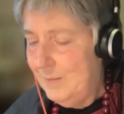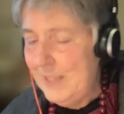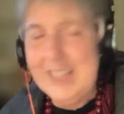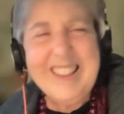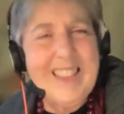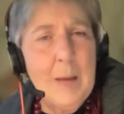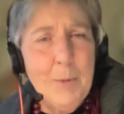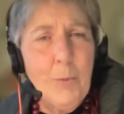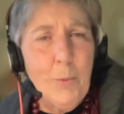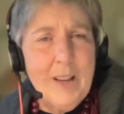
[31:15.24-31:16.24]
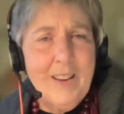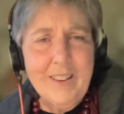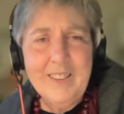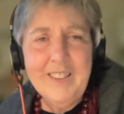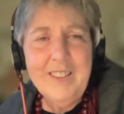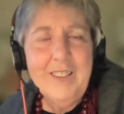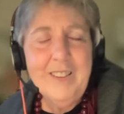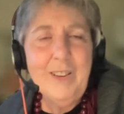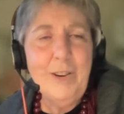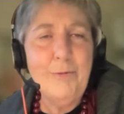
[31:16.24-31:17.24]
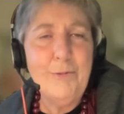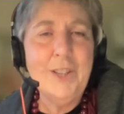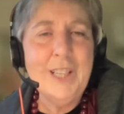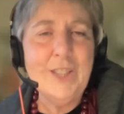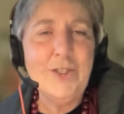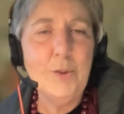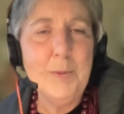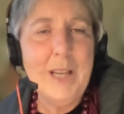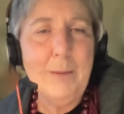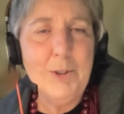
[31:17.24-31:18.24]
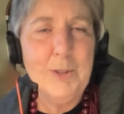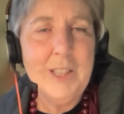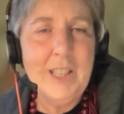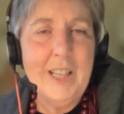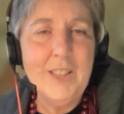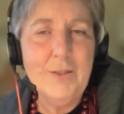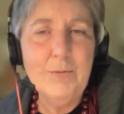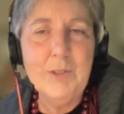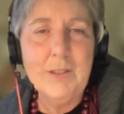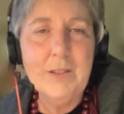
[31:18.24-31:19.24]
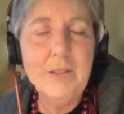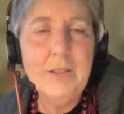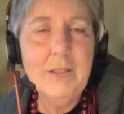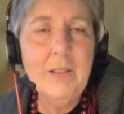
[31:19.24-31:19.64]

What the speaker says: making them aware of the need to be able to engage with